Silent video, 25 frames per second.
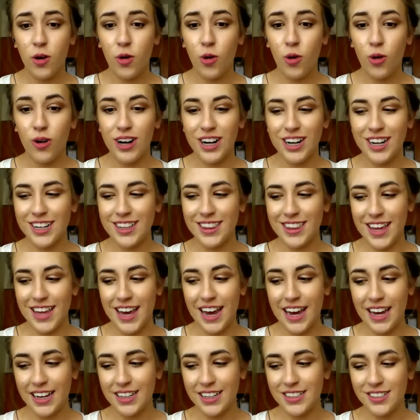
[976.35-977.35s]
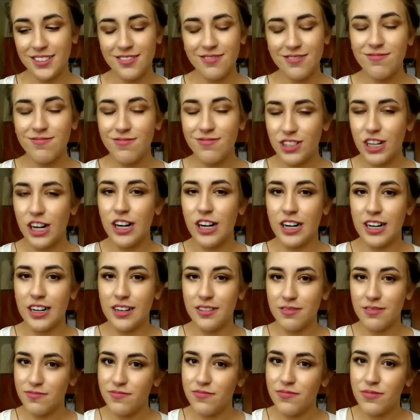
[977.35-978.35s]
or they
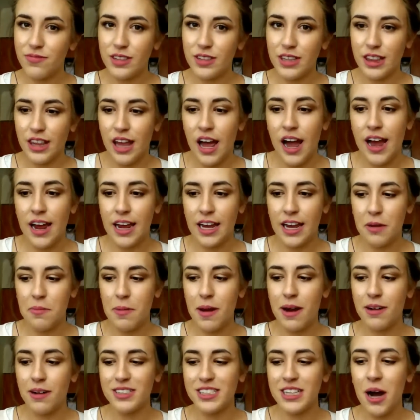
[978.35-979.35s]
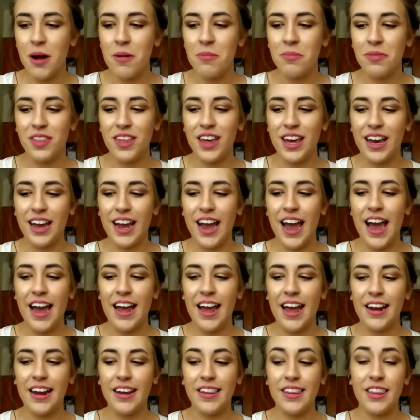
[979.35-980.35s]
are lying about something
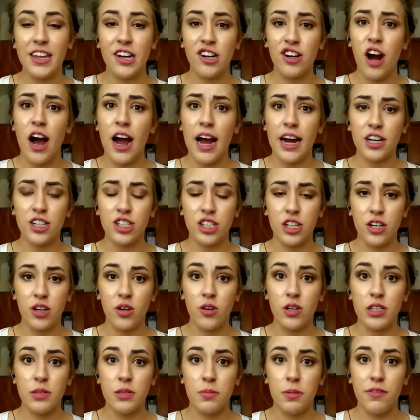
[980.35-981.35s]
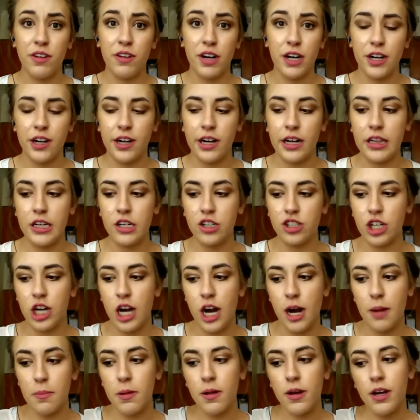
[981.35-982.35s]
and they're not actually going to be very good at their
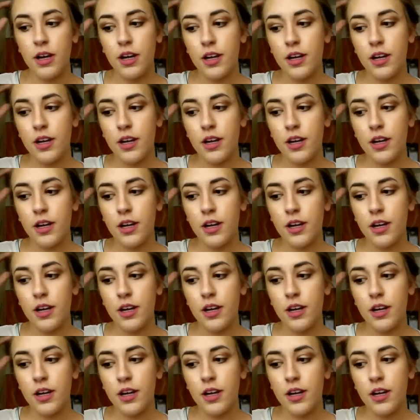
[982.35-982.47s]
job.